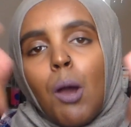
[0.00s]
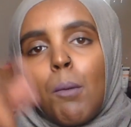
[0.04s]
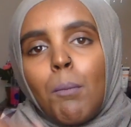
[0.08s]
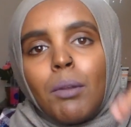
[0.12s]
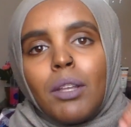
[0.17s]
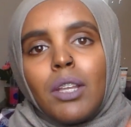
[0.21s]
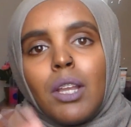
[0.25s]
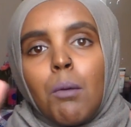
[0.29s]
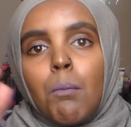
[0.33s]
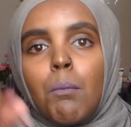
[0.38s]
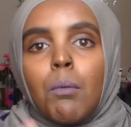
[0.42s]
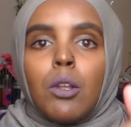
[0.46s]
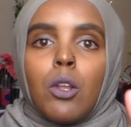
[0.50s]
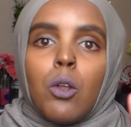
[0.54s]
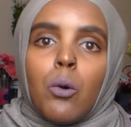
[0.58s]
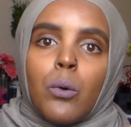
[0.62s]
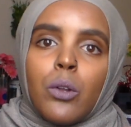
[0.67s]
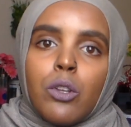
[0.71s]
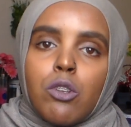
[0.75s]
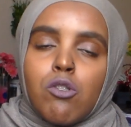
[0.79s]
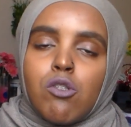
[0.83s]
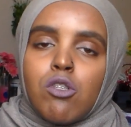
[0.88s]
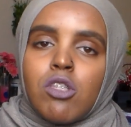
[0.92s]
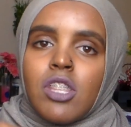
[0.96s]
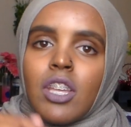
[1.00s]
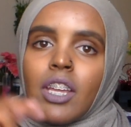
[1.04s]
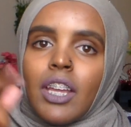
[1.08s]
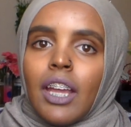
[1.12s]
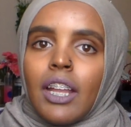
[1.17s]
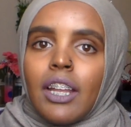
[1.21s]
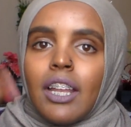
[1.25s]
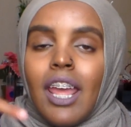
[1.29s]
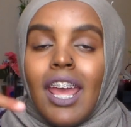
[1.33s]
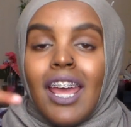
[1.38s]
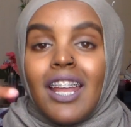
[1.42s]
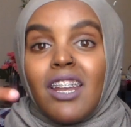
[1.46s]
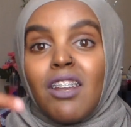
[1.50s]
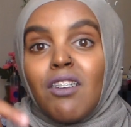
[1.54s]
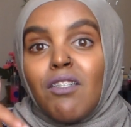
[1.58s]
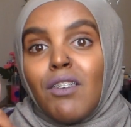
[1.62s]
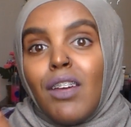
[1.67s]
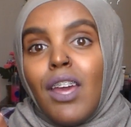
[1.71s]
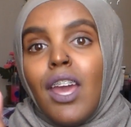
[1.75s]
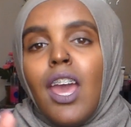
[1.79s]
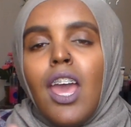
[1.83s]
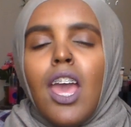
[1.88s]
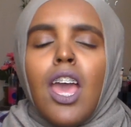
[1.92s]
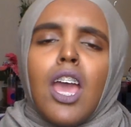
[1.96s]
comment down below what you think at the end of
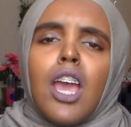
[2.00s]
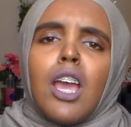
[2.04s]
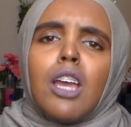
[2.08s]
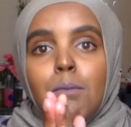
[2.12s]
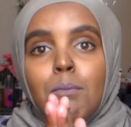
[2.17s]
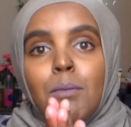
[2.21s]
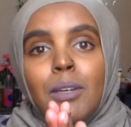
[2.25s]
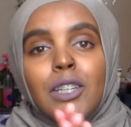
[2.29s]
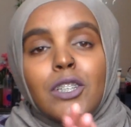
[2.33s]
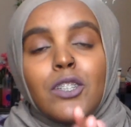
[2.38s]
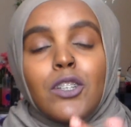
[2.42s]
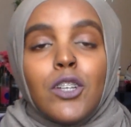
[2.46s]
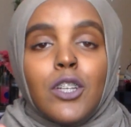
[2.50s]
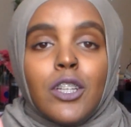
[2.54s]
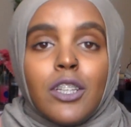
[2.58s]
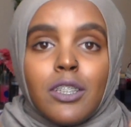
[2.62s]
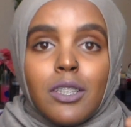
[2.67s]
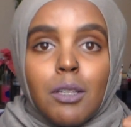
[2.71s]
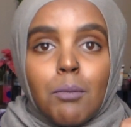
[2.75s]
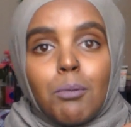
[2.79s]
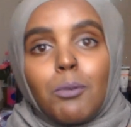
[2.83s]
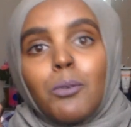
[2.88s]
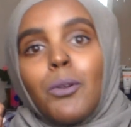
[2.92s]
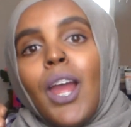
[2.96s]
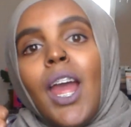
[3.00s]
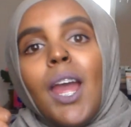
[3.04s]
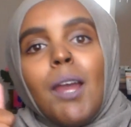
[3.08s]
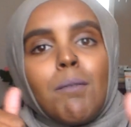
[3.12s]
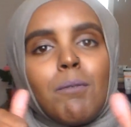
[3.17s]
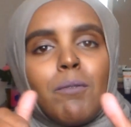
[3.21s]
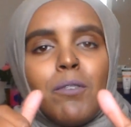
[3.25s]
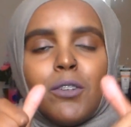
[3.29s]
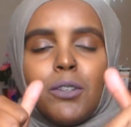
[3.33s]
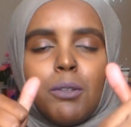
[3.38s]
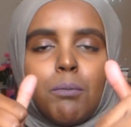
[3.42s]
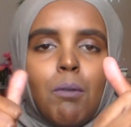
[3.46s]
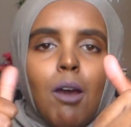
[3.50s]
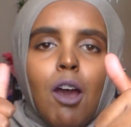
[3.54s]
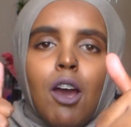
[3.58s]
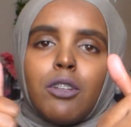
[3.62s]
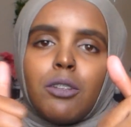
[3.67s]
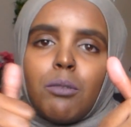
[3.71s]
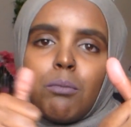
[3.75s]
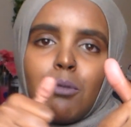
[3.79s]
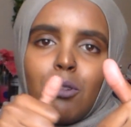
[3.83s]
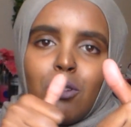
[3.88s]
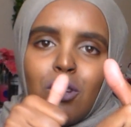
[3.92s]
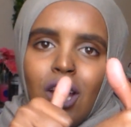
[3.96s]
it, and make sure to subscribe for some
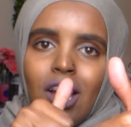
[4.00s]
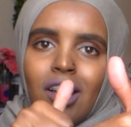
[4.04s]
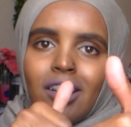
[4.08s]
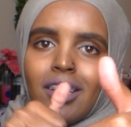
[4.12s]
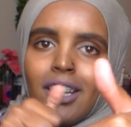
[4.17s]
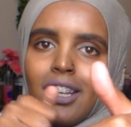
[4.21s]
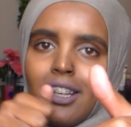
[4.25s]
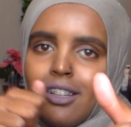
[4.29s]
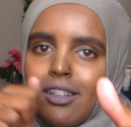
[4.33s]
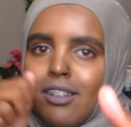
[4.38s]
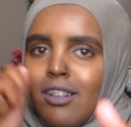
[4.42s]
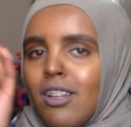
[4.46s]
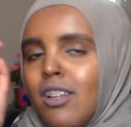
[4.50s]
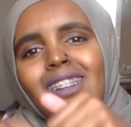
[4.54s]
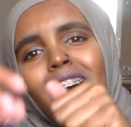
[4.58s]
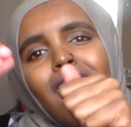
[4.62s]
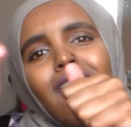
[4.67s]
awesome new content.